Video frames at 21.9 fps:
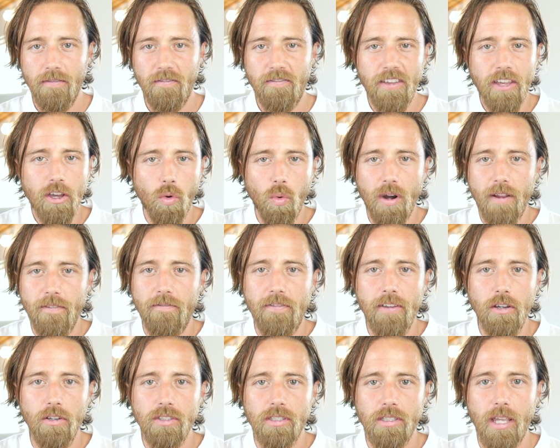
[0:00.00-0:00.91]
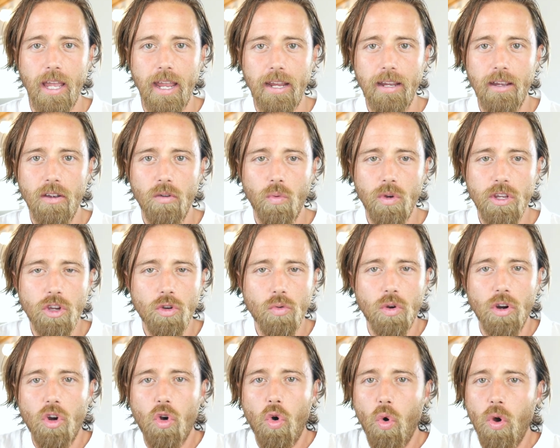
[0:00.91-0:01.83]
Feel what it feels like when you
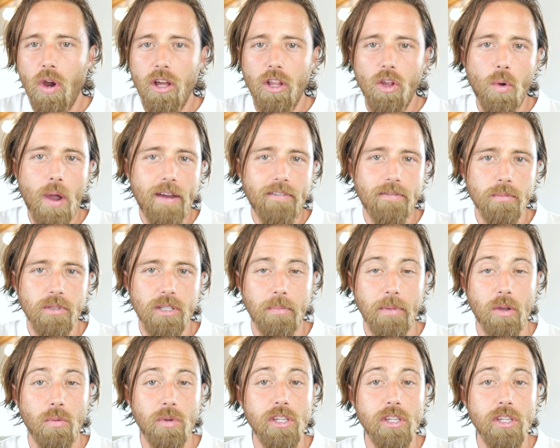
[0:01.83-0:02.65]
recoil away from something,